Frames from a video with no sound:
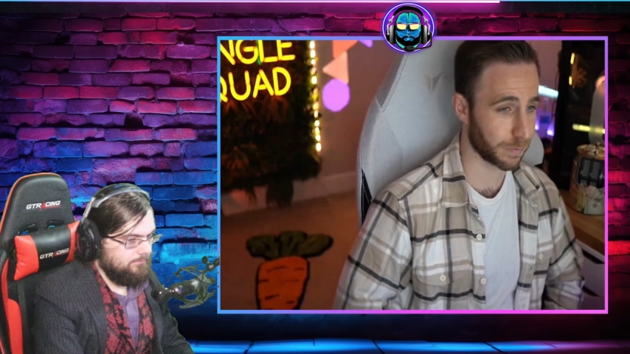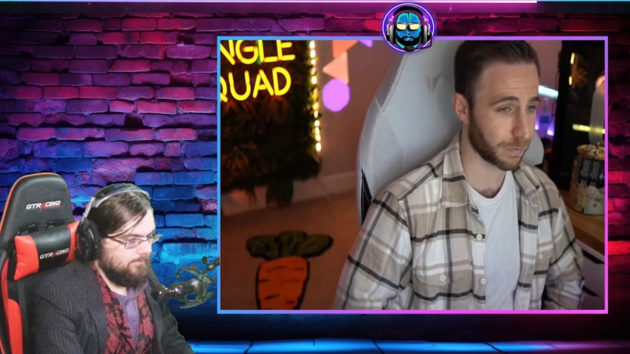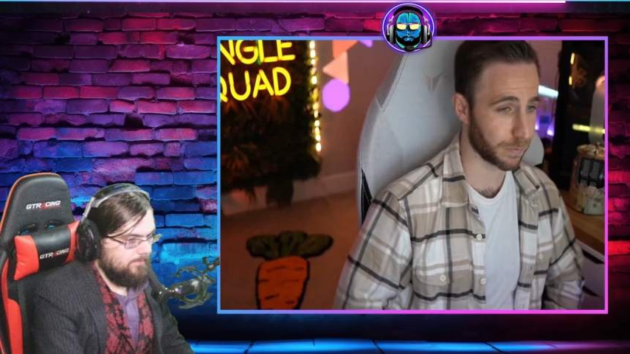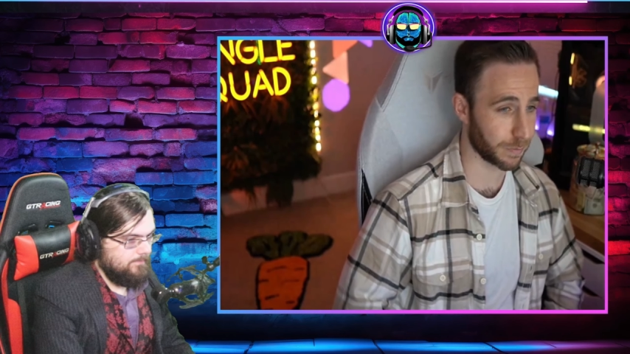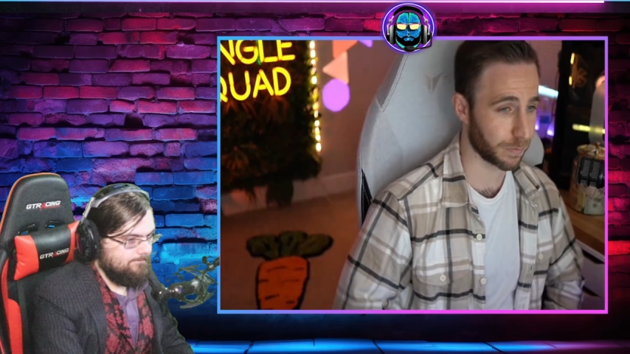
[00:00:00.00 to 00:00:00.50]

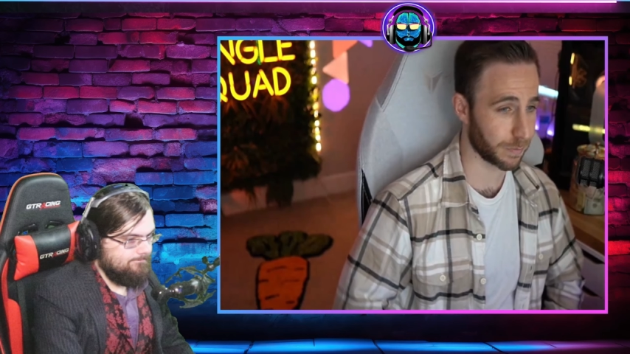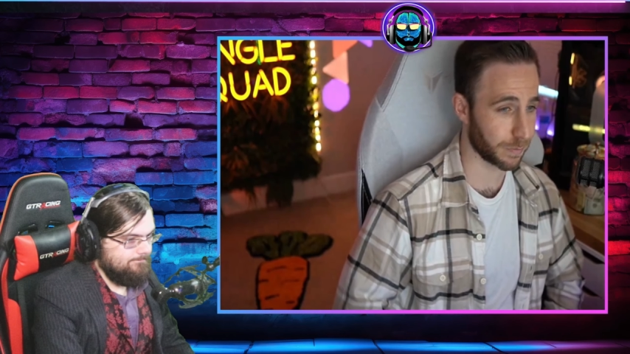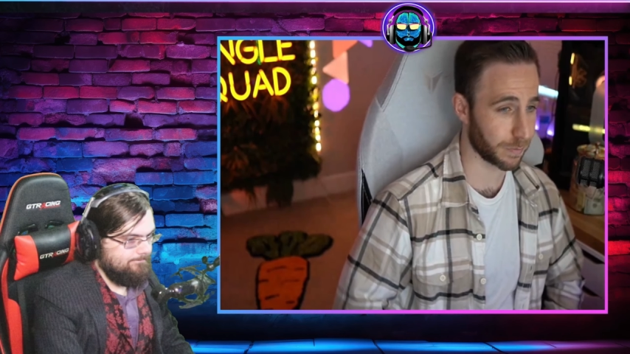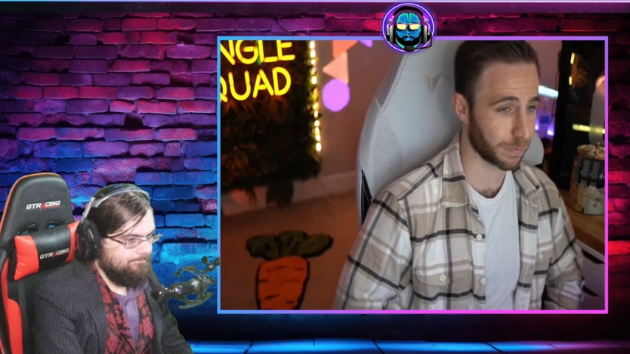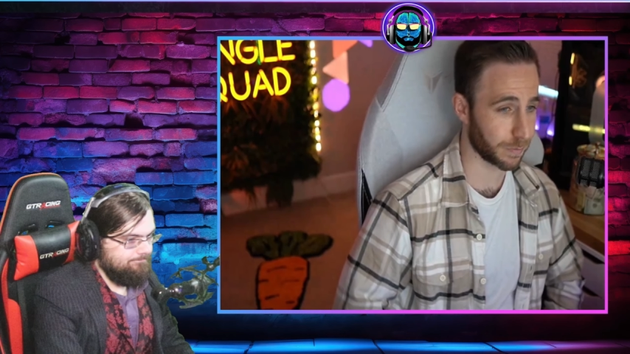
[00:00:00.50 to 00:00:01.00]

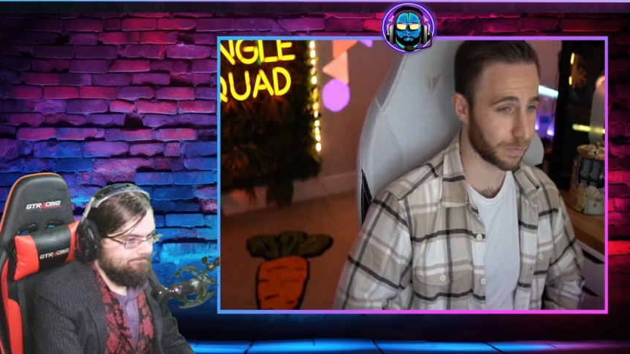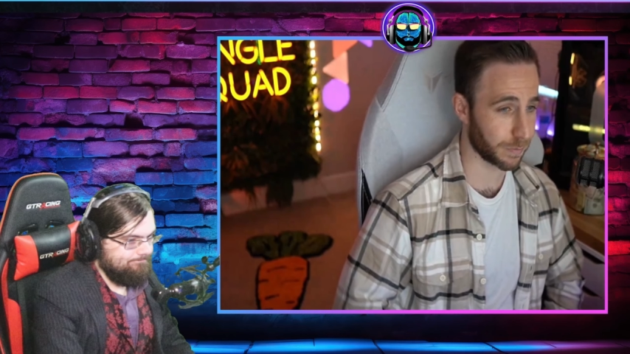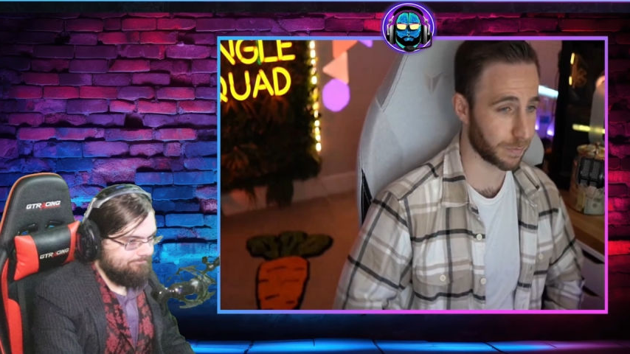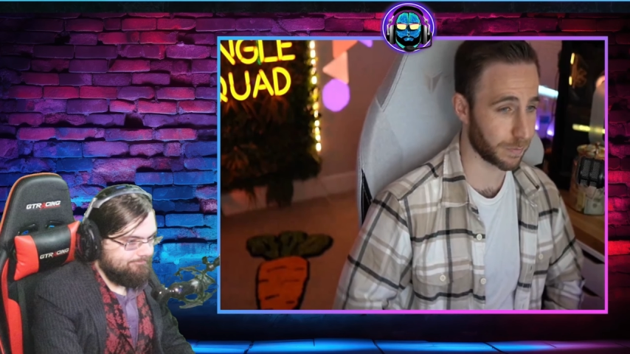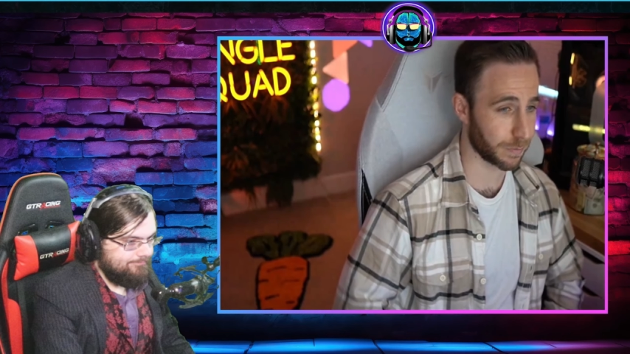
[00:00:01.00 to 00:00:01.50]

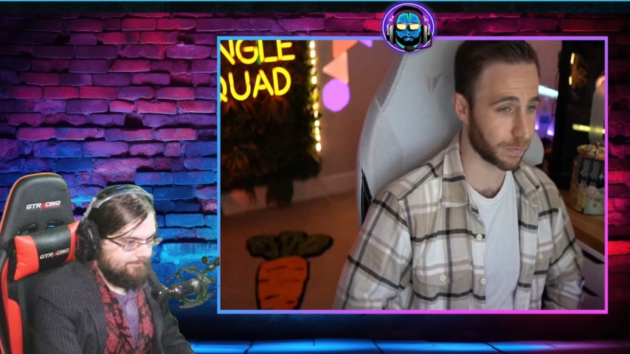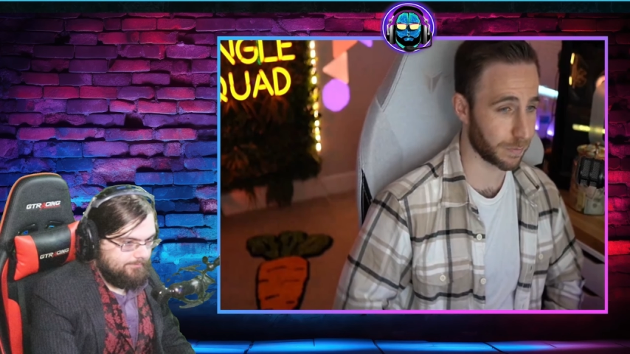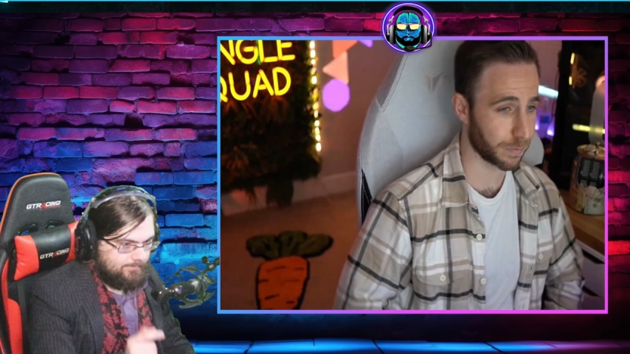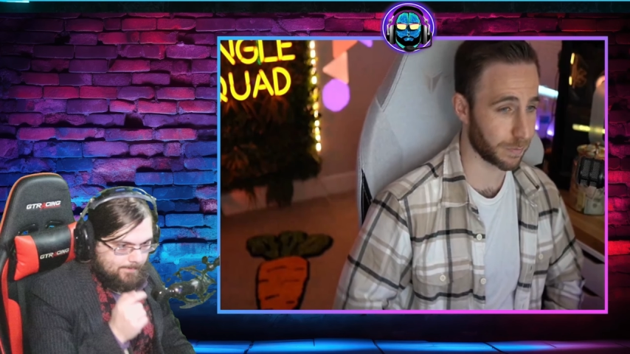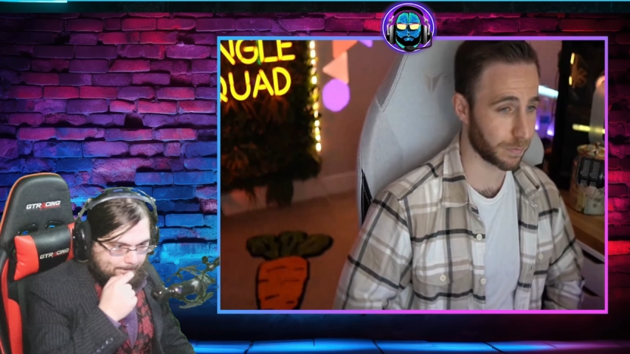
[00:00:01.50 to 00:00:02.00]

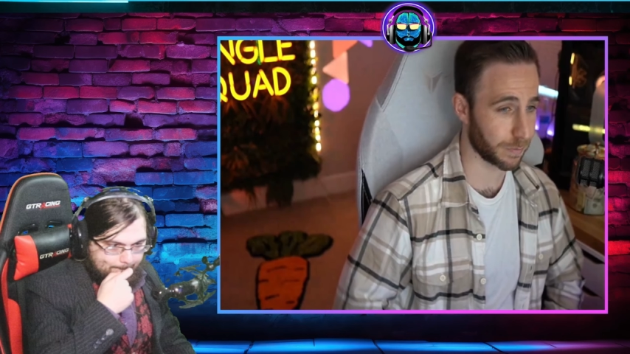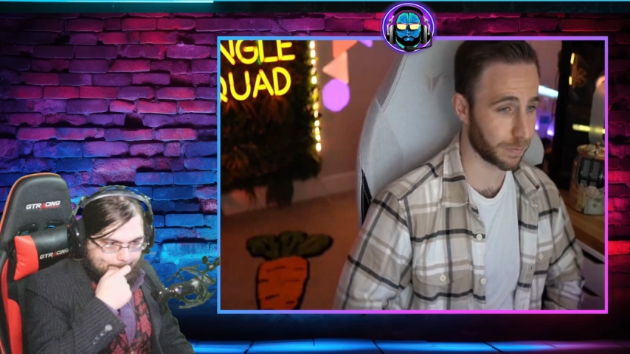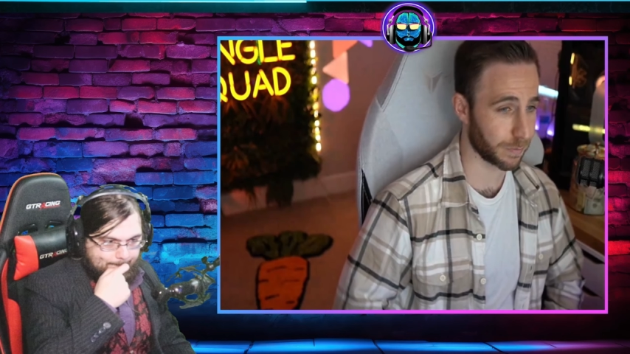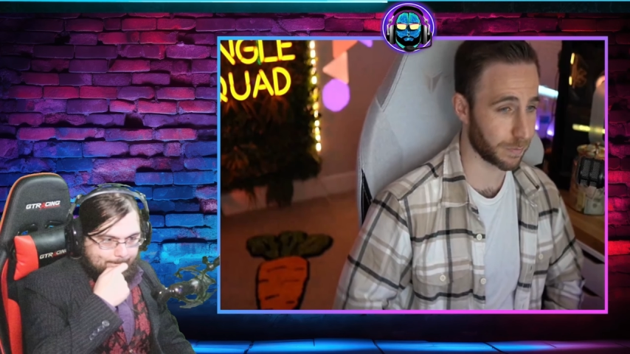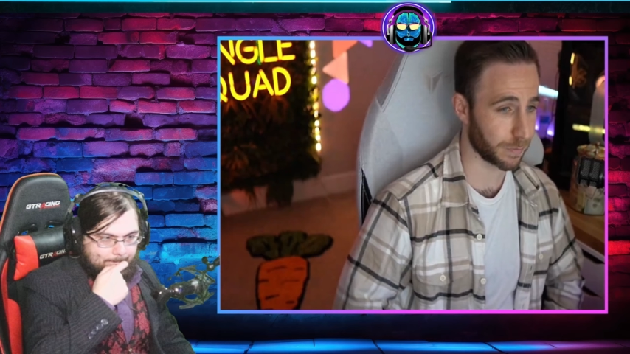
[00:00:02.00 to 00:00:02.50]

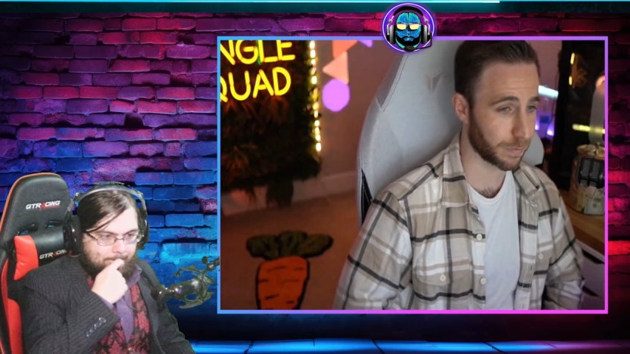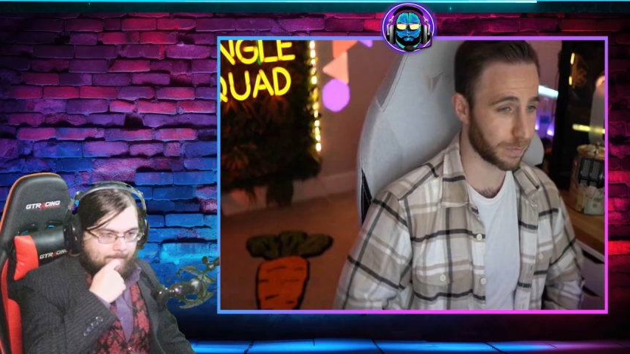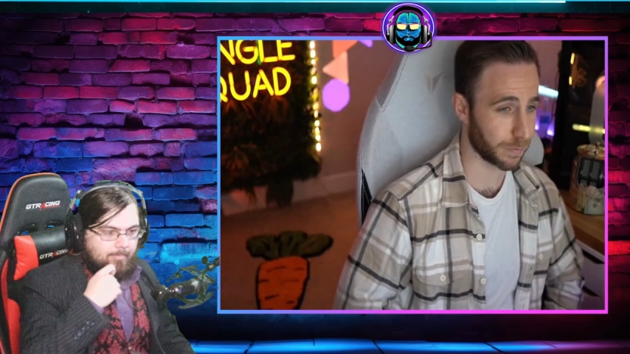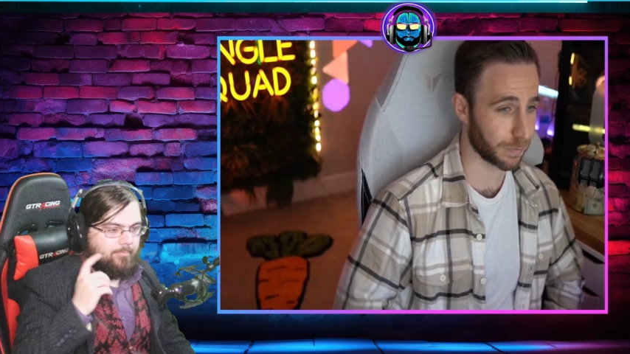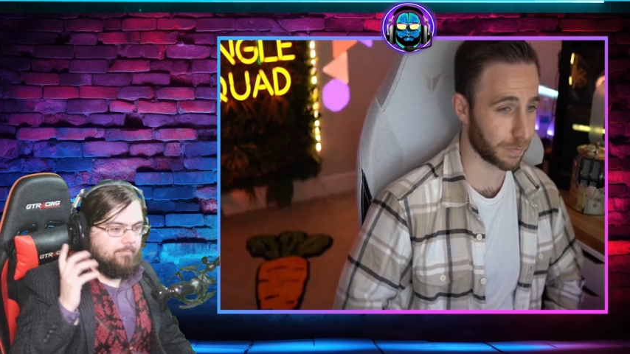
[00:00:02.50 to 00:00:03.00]

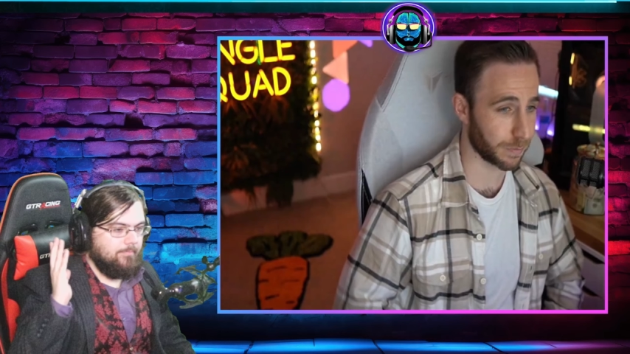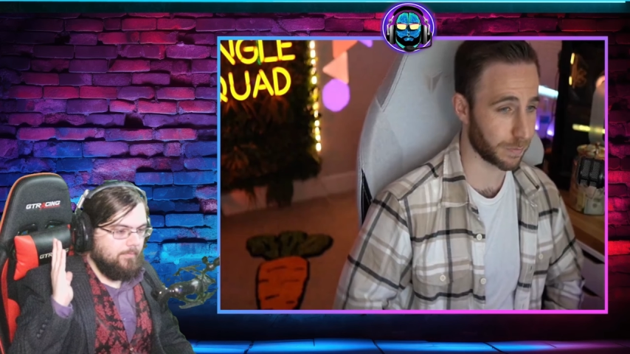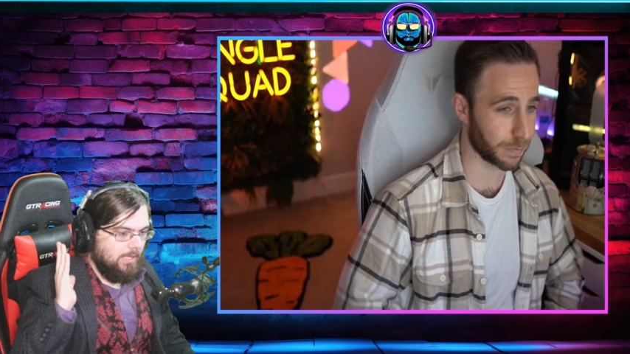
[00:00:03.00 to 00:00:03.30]
No one is speaking in this clip.